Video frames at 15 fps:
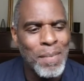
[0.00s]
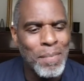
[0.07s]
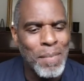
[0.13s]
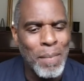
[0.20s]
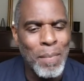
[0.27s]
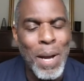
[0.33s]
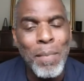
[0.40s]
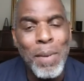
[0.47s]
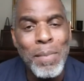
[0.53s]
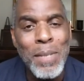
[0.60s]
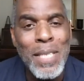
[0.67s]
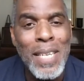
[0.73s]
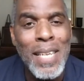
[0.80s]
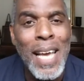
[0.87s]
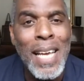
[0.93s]
But my mum
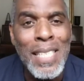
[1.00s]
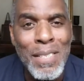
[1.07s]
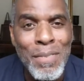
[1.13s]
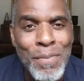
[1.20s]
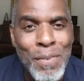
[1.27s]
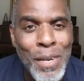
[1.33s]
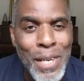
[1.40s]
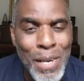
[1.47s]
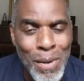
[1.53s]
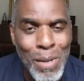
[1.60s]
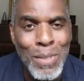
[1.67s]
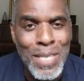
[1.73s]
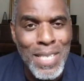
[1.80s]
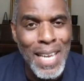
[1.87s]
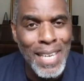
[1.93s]
is a
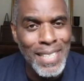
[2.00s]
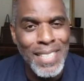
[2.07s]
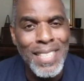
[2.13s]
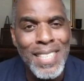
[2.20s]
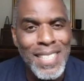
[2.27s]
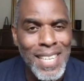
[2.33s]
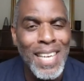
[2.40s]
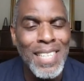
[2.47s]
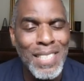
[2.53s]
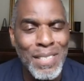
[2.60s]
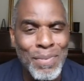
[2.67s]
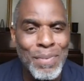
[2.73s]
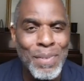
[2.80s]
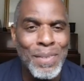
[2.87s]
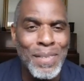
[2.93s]
94-year-old saint. She's
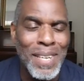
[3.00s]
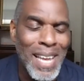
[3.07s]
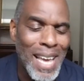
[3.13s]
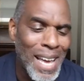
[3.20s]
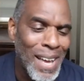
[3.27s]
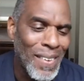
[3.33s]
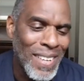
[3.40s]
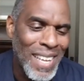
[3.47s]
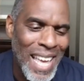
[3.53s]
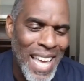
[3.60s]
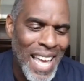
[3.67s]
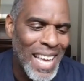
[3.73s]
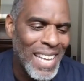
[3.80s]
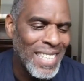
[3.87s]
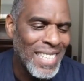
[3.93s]
94 now.
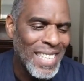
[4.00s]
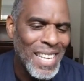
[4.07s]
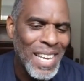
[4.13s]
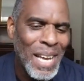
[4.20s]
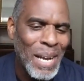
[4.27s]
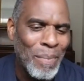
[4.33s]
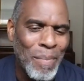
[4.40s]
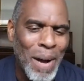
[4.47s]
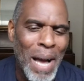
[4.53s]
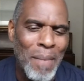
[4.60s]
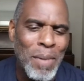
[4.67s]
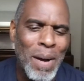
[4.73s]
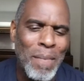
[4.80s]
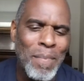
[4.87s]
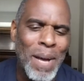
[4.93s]
And my
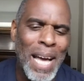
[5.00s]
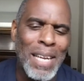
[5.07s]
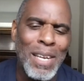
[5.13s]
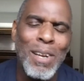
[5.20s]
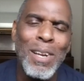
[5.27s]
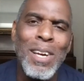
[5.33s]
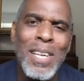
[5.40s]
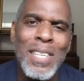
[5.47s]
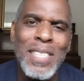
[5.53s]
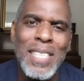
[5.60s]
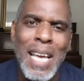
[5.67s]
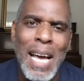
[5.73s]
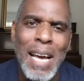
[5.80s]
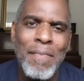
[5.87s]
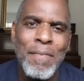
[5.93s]
mum had learned
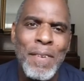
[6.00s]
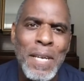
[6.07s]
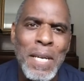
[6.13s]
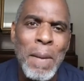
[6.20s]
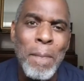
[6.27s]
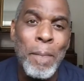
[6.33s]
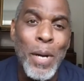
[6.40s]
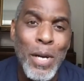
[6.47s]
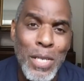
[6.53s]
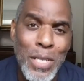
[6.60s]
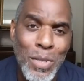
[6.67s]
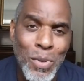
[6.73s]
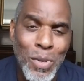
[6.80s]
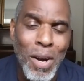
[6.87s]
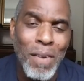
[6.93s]
to have
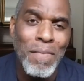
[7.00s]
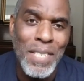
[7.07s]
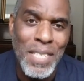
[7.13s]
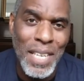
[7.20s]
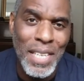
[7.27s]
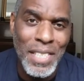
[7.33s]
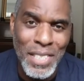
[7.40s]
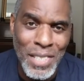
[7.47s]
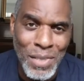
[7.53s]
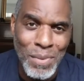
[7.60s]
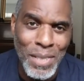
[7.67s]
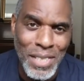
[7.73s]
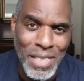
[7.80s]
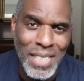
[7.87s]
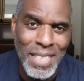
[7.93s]
personal conversations
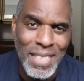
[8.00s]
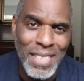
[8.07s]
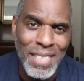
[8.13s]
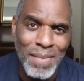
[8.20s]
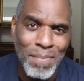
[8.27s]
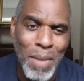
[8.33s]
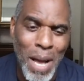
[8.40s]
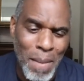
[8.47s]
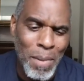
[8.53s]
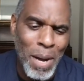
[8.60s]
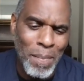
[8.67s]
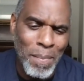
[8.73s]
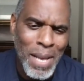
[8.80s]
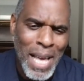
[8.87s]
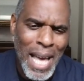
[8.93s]
with Jesus. My
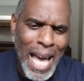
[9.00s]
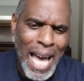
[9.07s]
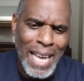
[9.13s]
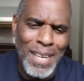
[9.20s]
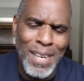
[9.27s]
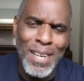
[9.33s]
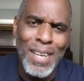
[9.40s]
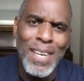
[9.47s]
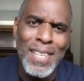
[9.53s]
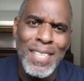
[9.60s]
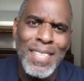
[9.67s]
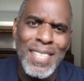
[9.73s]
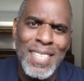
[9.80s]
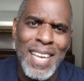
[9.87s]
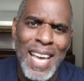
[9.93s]
mum had
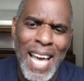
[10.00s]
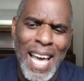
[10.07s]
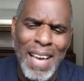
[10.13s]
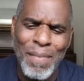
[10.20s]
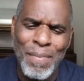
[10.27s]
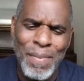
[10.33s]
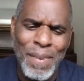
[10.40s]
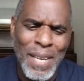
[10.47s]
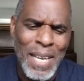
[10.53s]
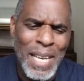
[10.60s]
learned to have